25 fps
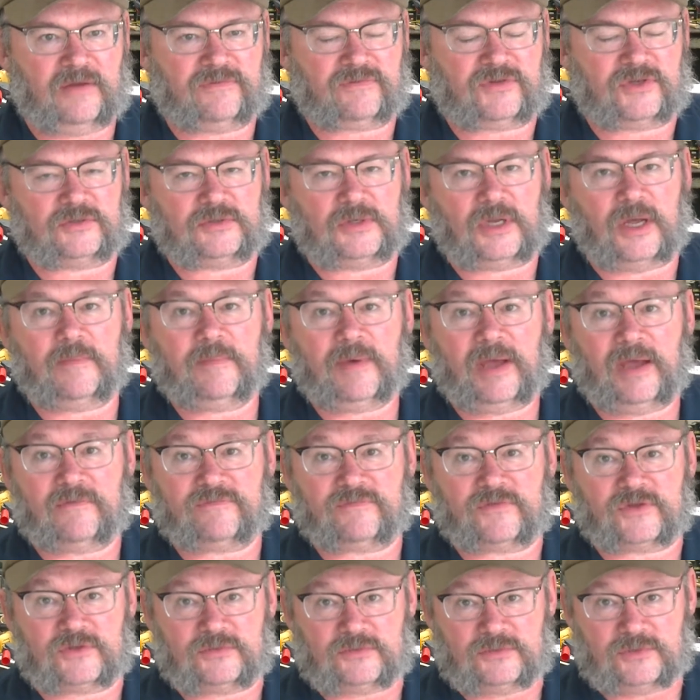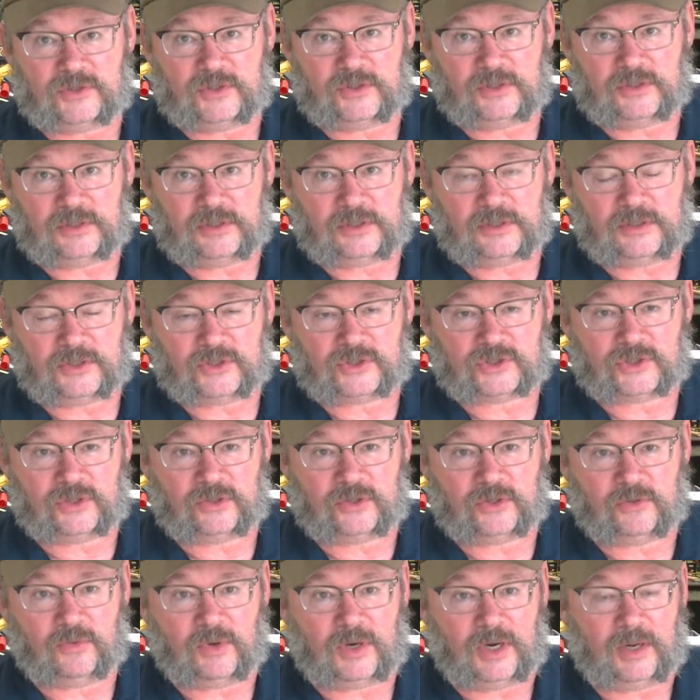have to, I may have to show
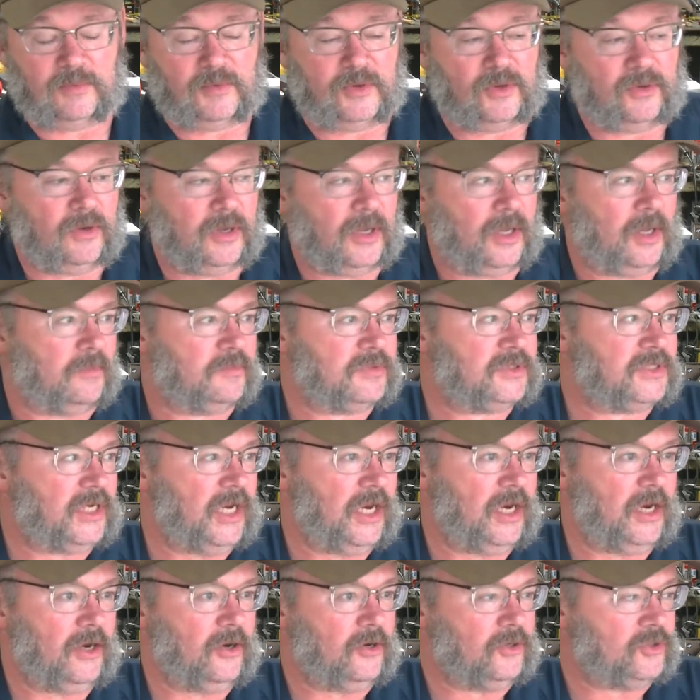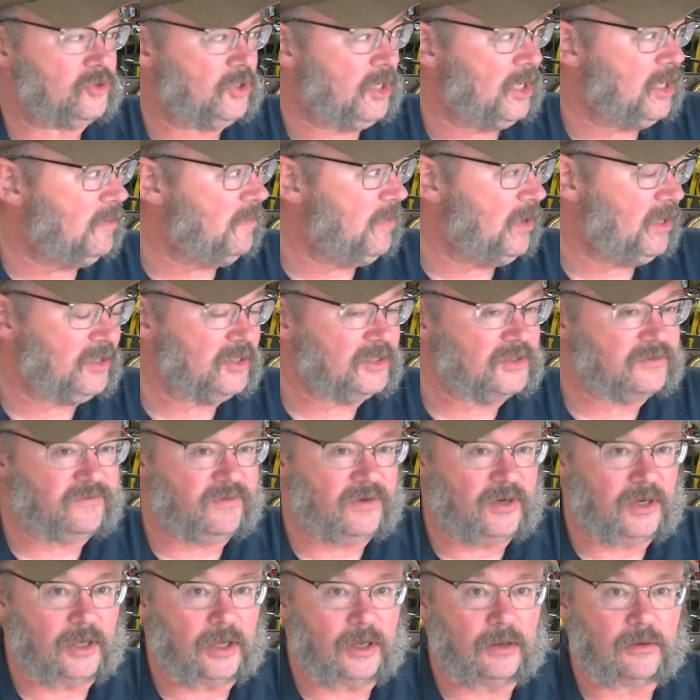you what I'm doing. I'm standing here trying to make this
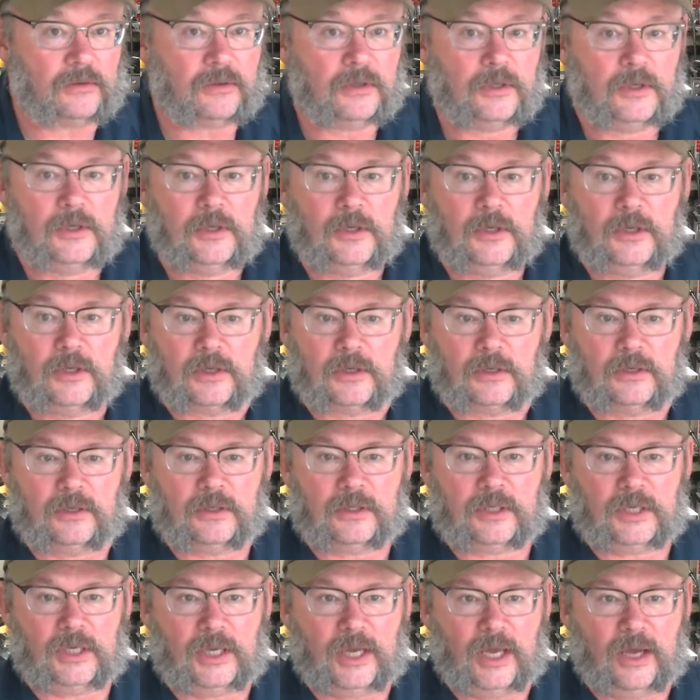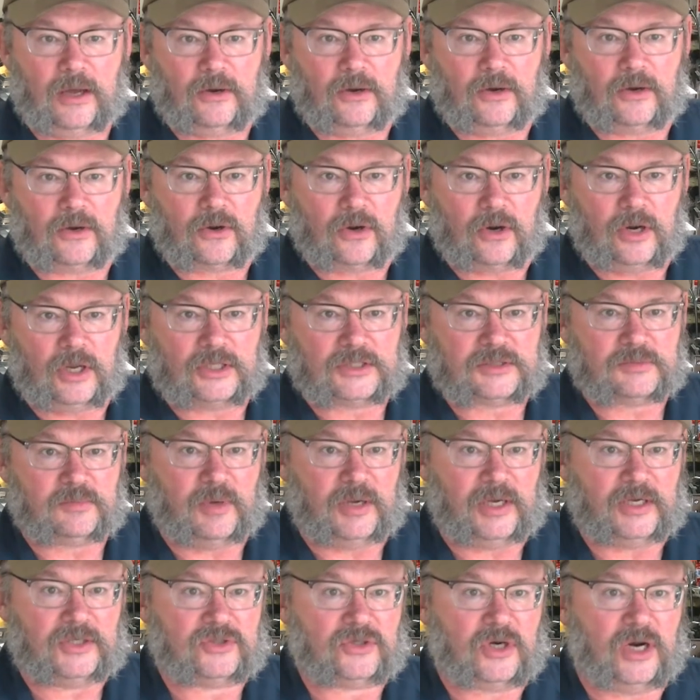video, looking out across
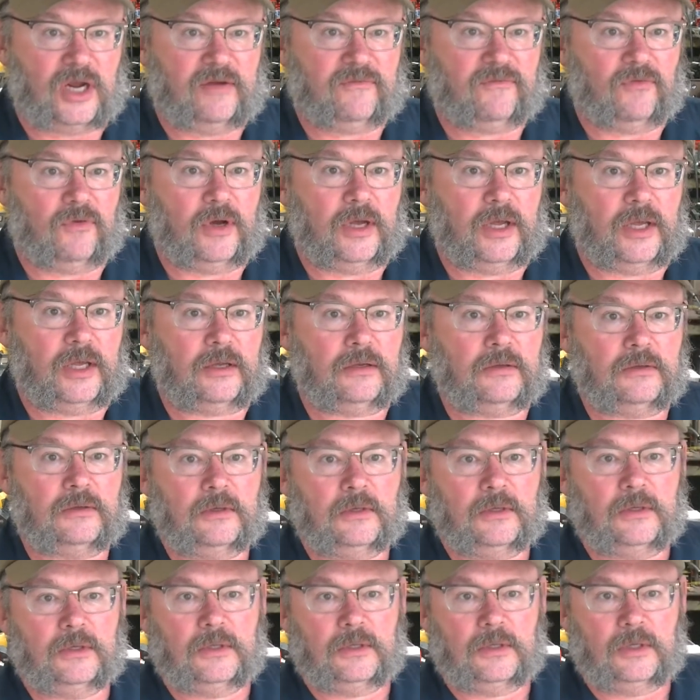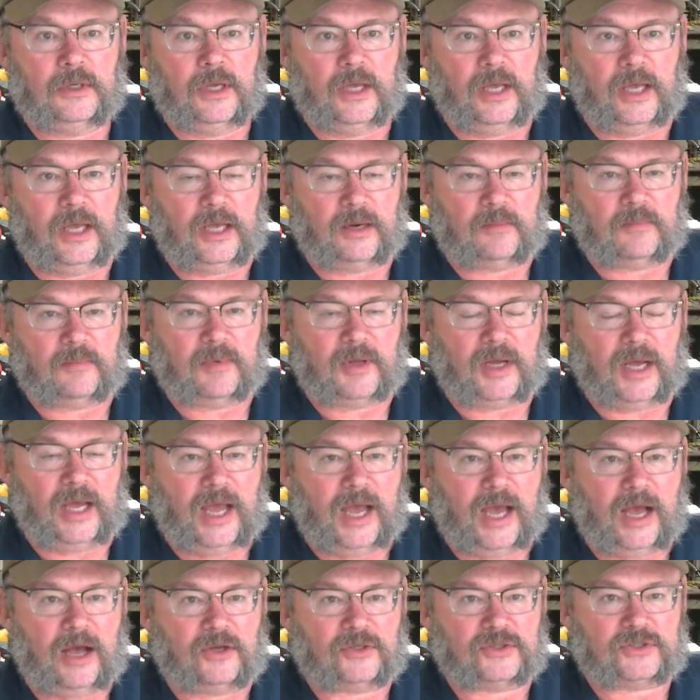my driveway and my
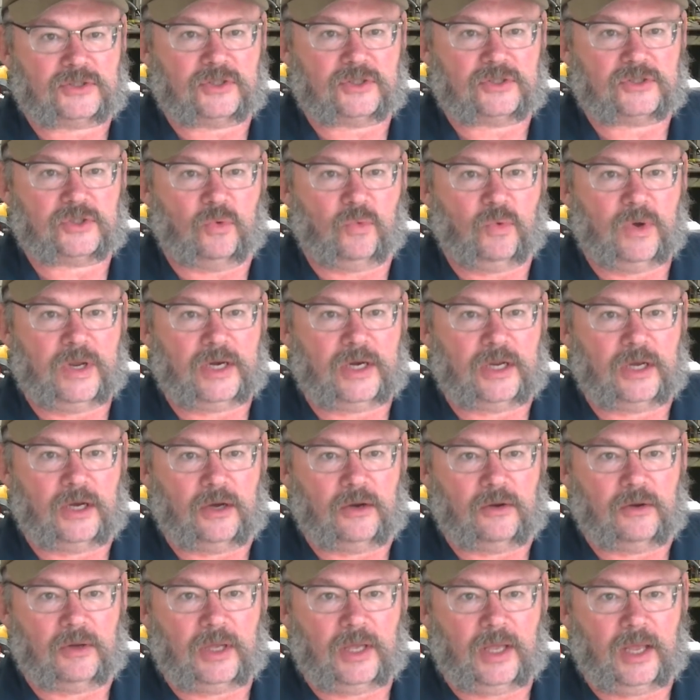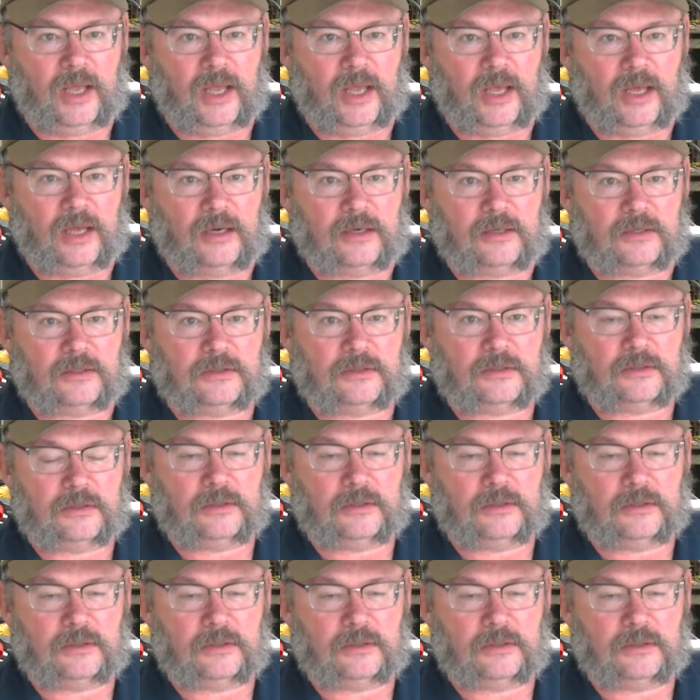house, there's a window and